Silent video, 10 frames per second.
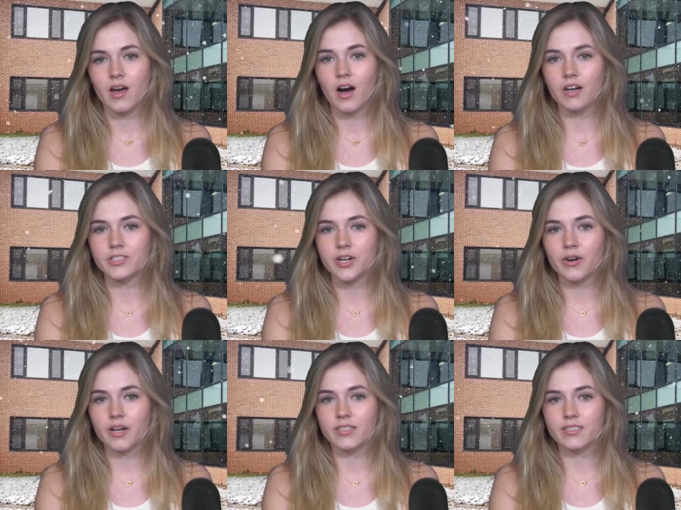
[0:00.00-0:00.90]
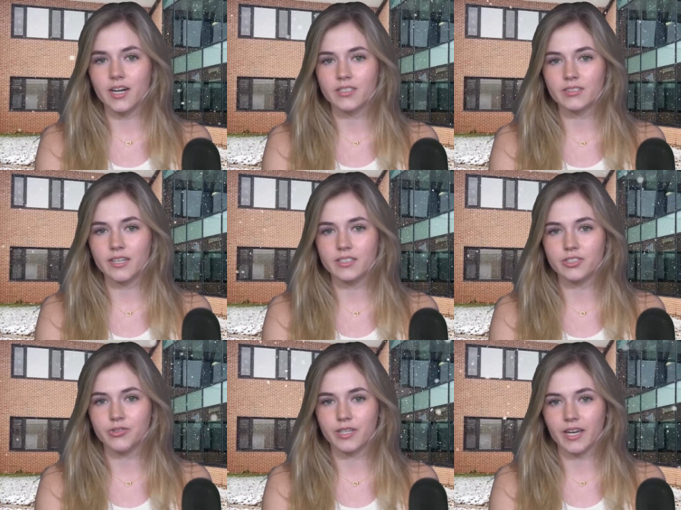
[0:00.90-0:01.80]
Also, it is not too late to
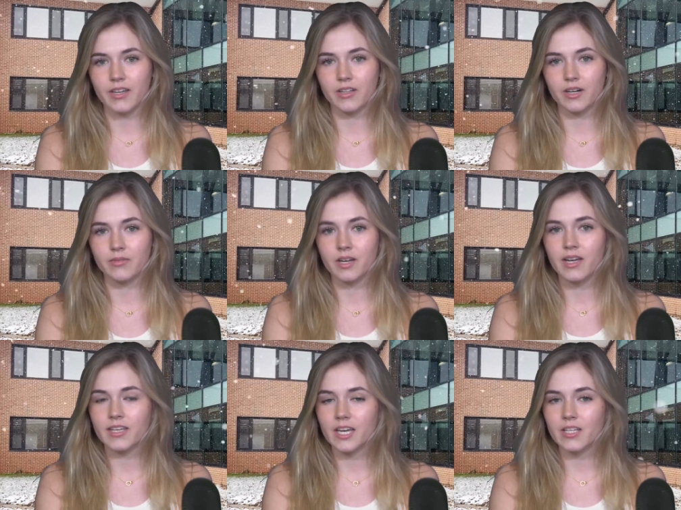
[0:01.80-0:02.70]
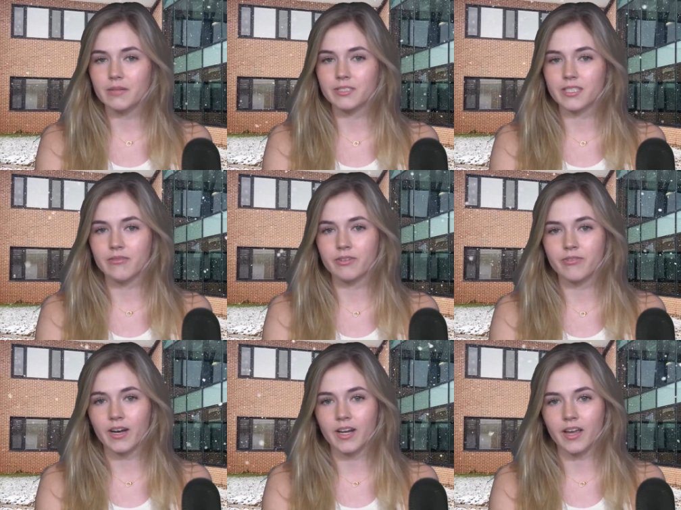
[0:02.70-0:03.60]
join K Club. K Club is every
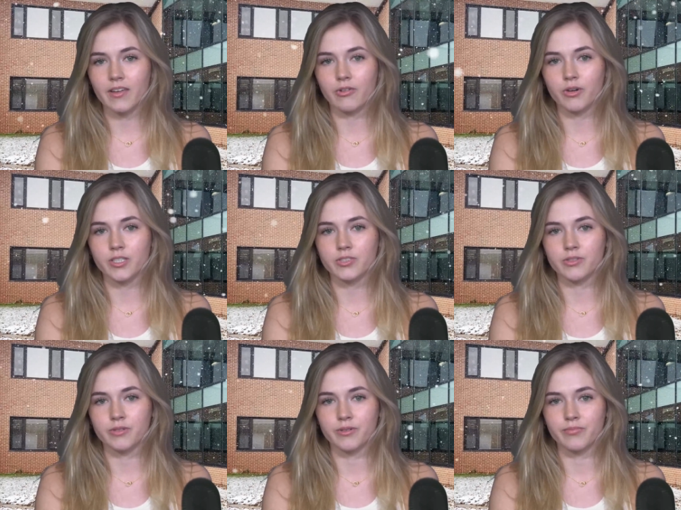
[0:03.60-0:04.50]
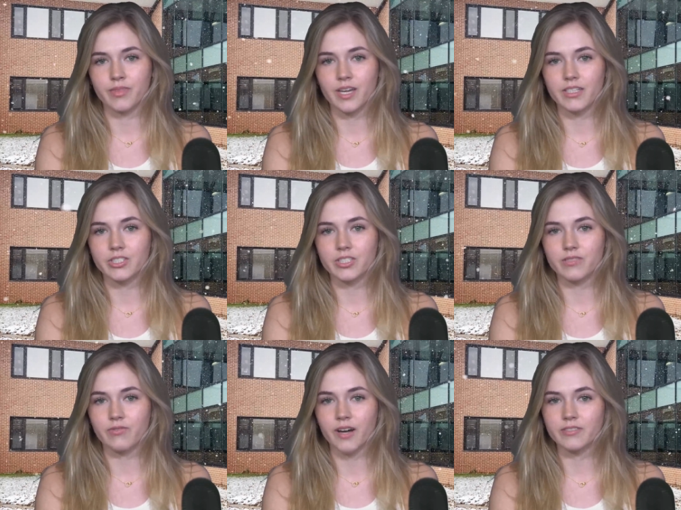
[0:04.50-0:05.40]
Friday in the orchestra room, and it's
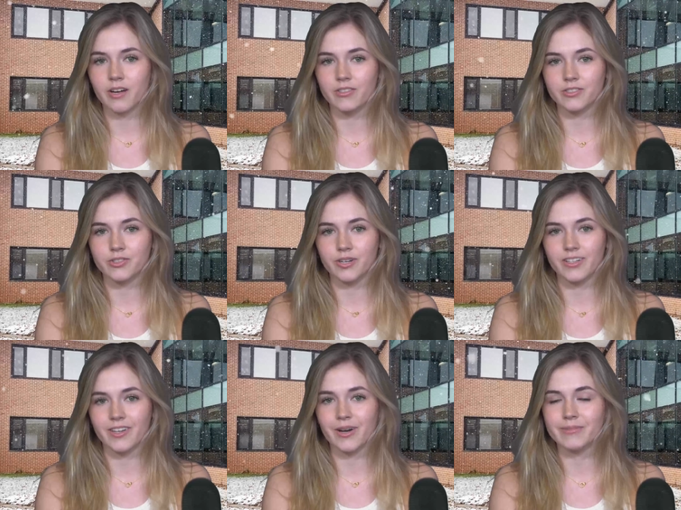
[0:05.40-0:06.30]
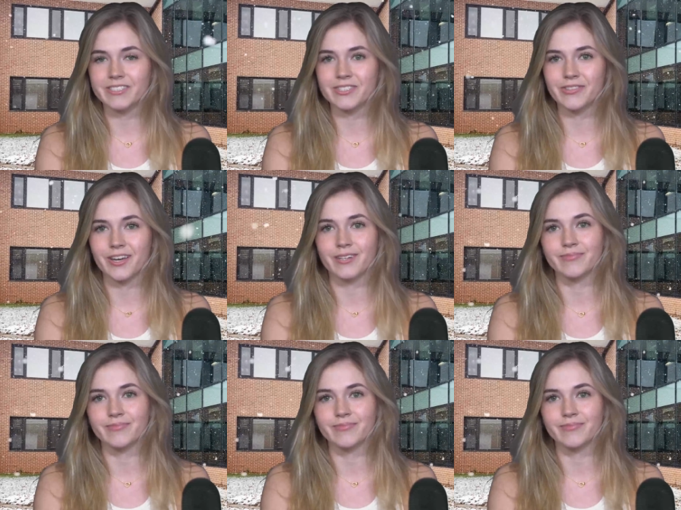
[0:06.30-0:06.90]
just $5 to join. Hope to see you there.